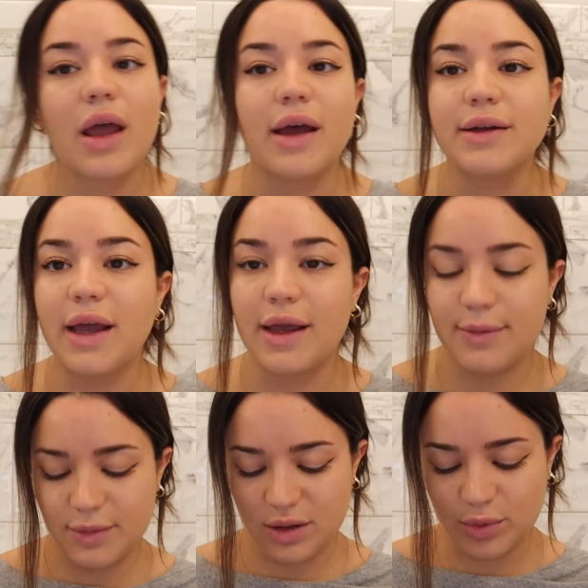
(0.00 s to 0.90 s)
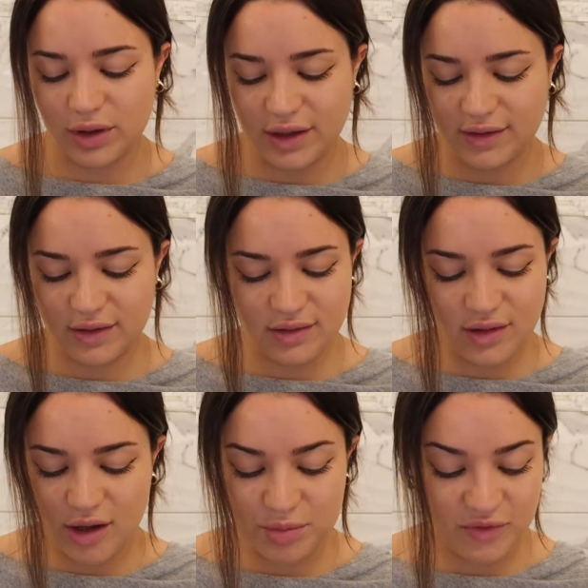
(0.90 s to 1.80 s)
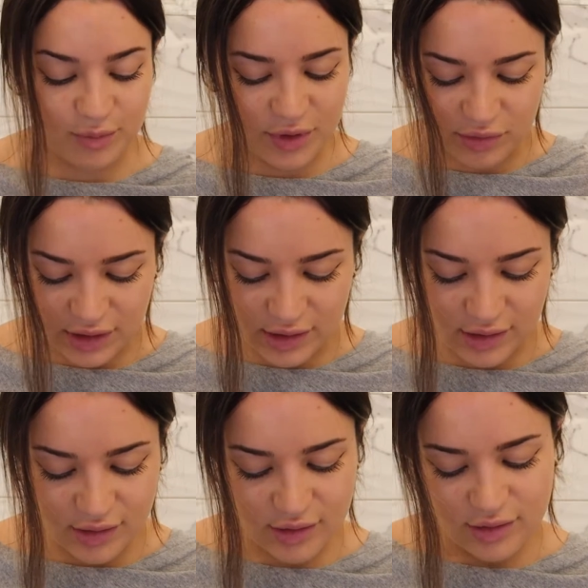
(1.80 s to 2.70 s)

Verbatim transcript: and a minimalist type of beauty.